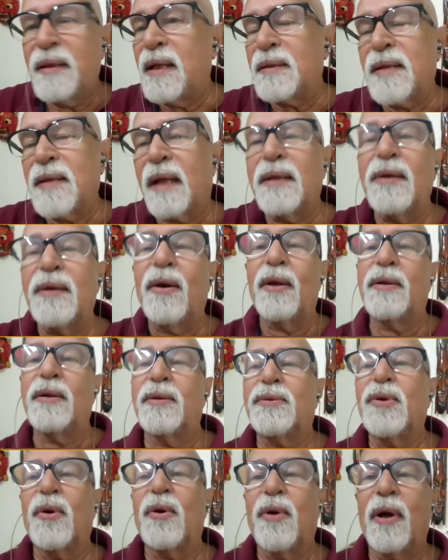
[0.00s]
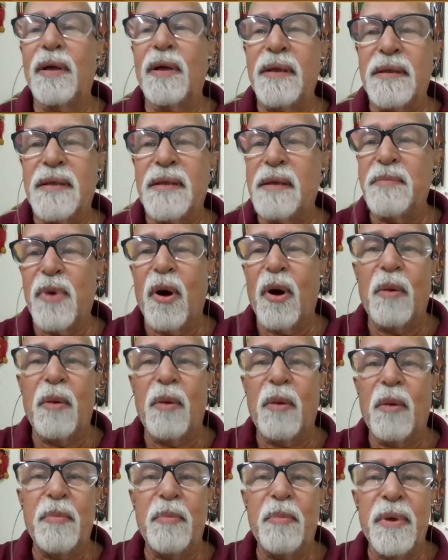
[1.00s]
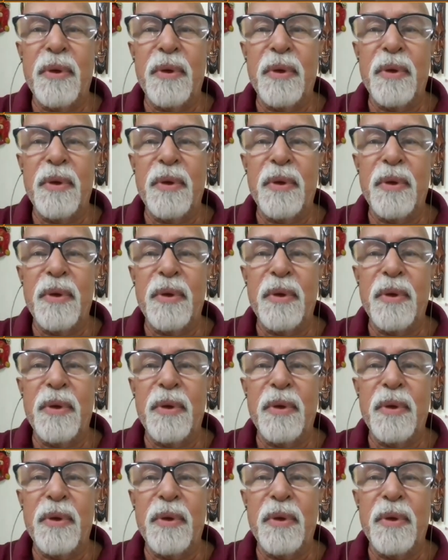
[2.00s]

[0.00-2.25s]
There's nothing called the so-called interim government.